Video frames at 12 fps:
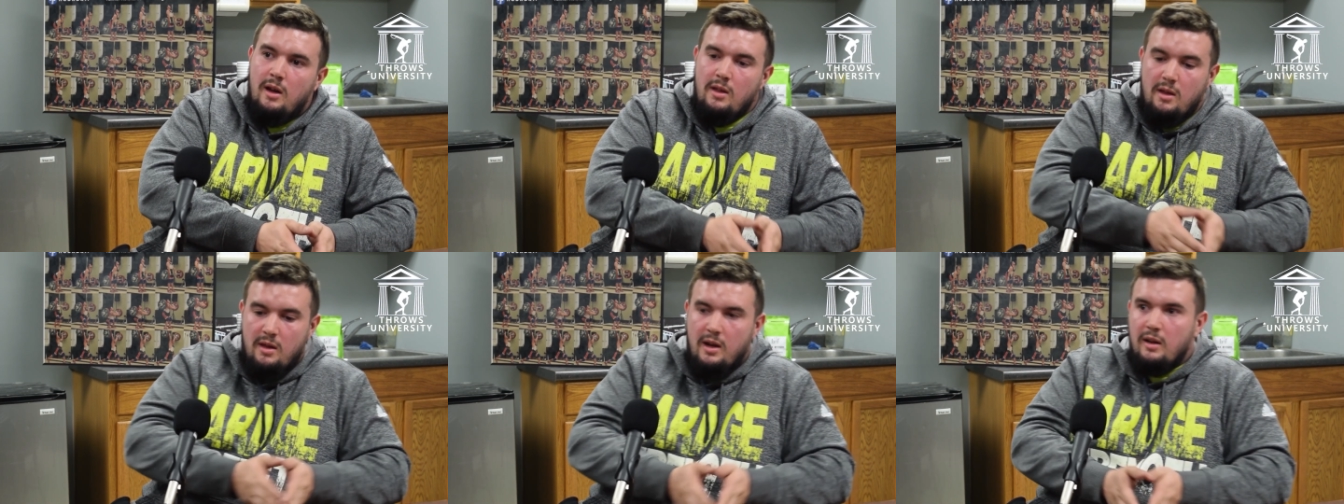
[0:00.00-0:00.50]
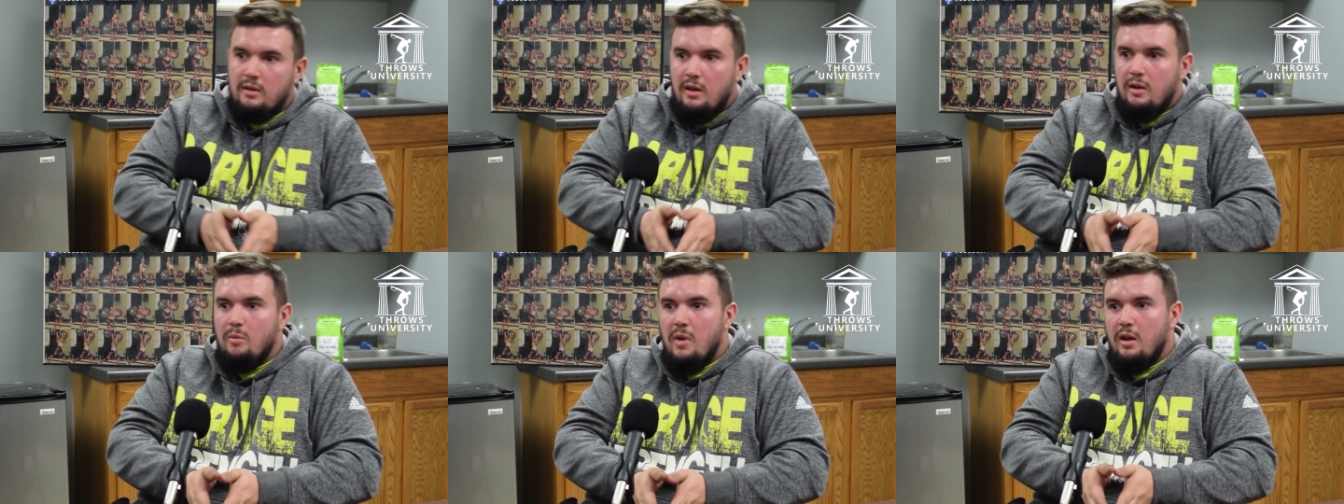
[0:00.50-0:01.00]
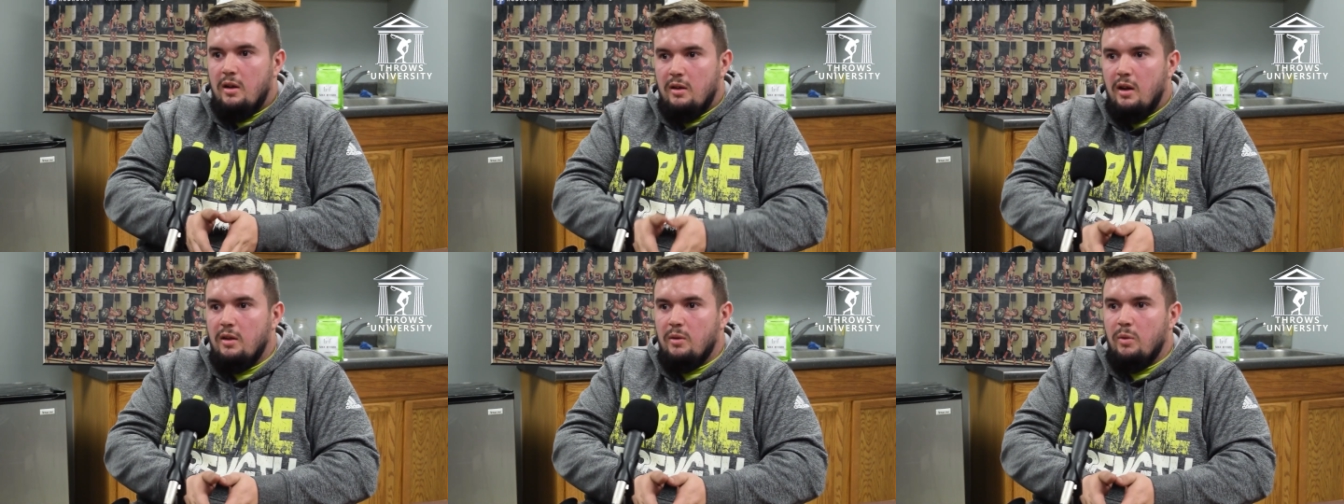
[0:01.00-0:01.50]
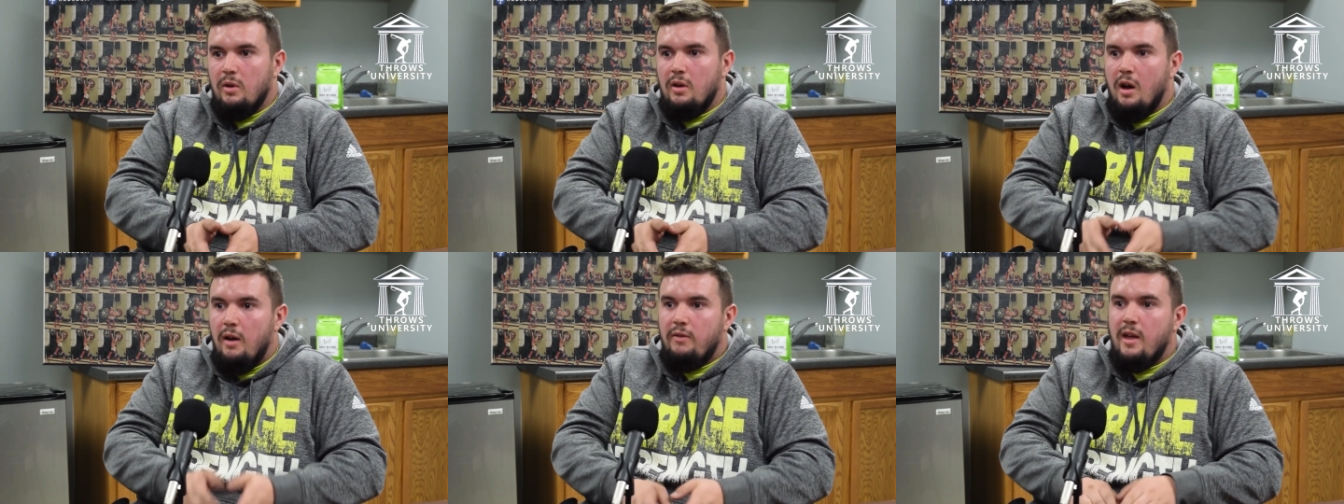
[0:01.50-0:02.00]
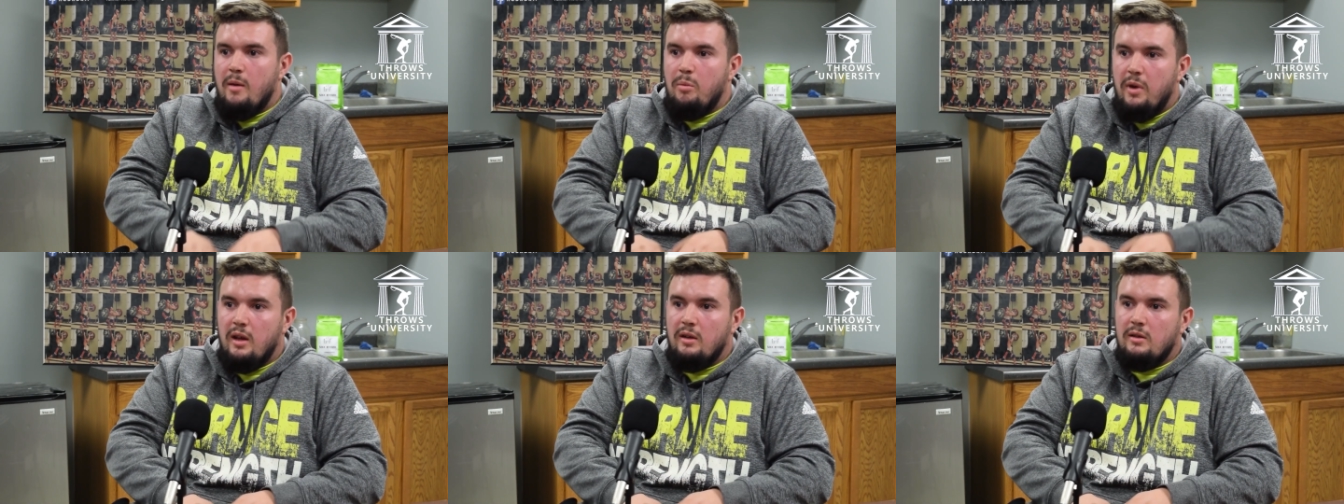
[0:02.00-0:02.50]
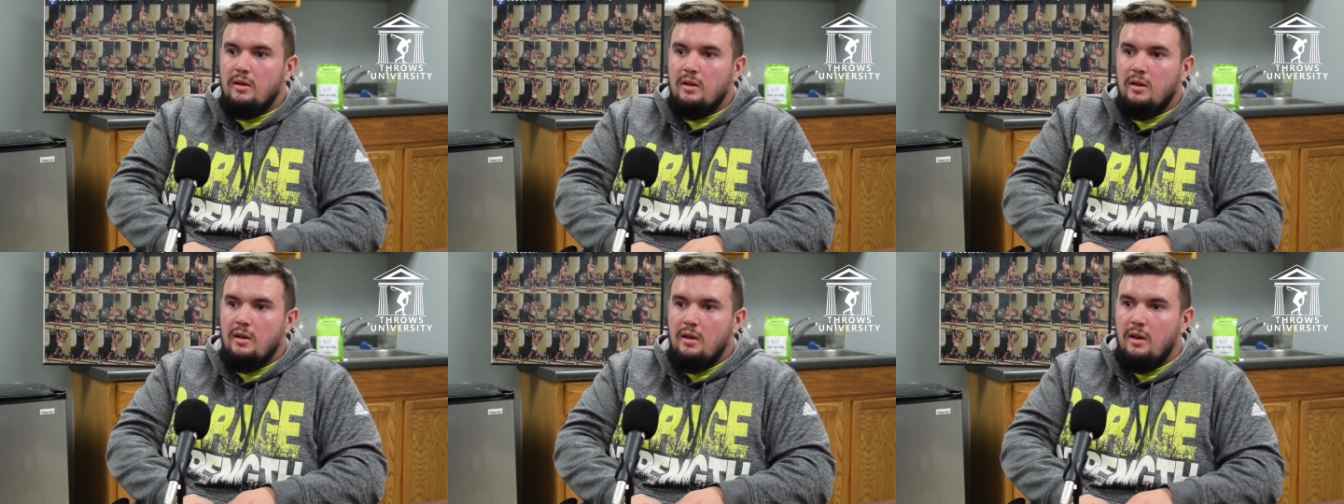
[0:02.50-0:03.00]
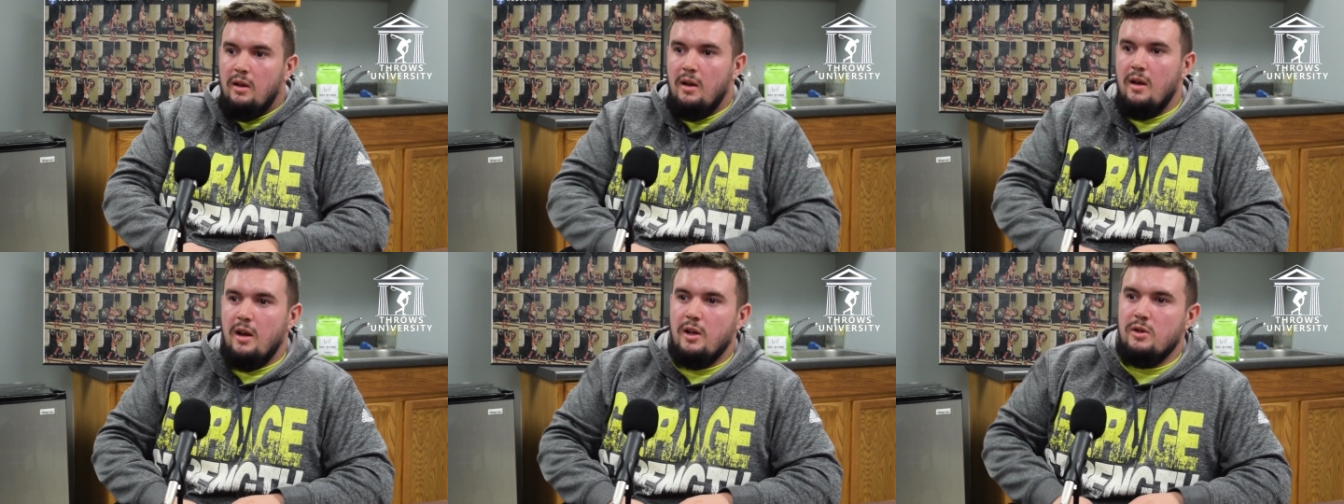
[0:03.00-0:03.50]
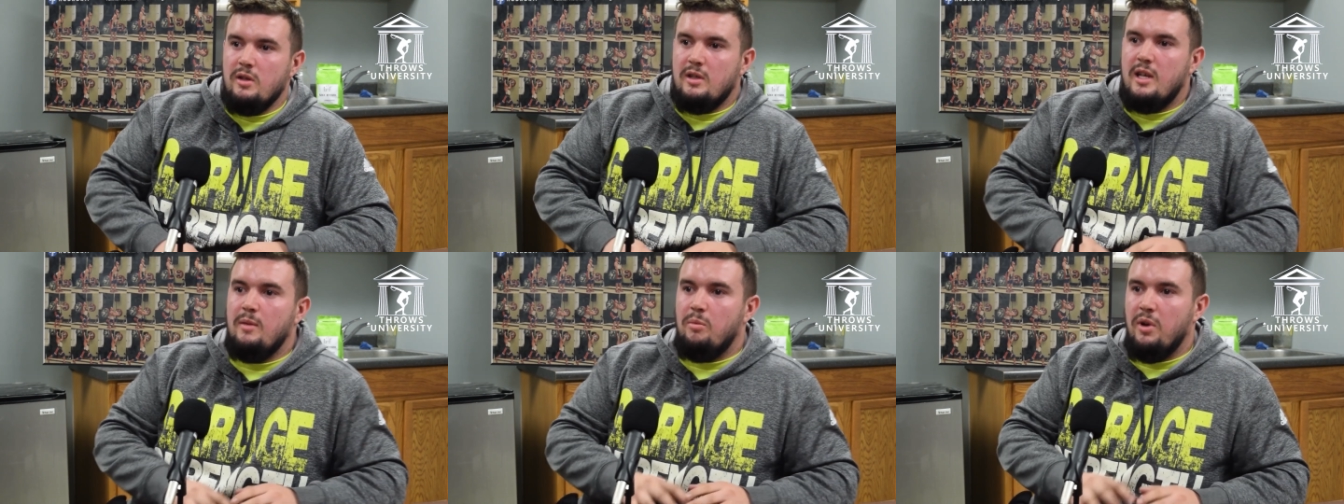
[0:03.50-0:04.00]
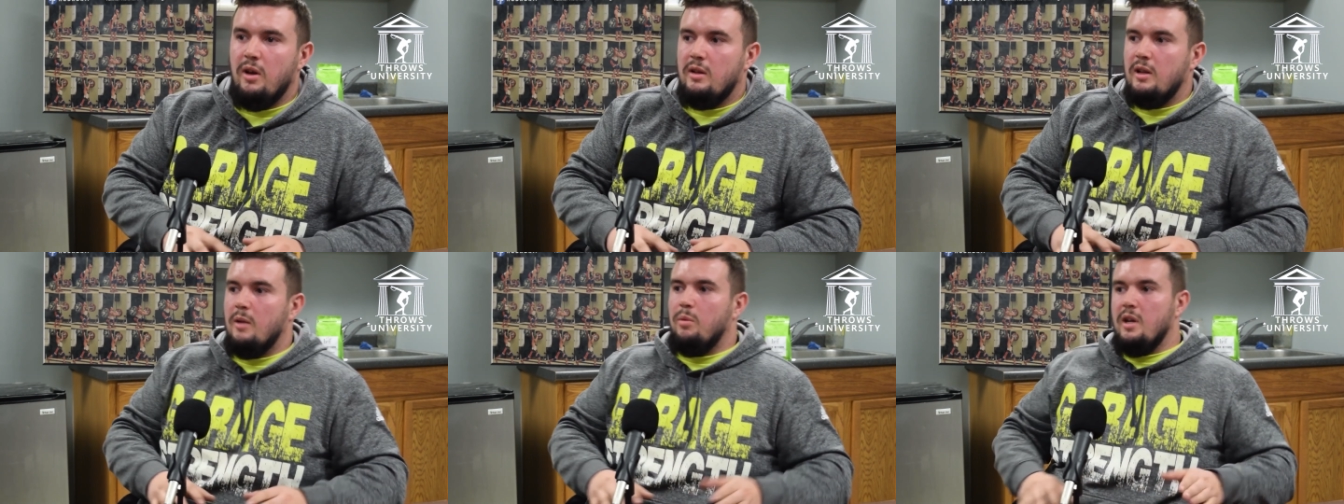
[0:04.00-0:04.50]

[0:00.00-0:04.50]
and then the next day you made another one off that base and you just keep building it.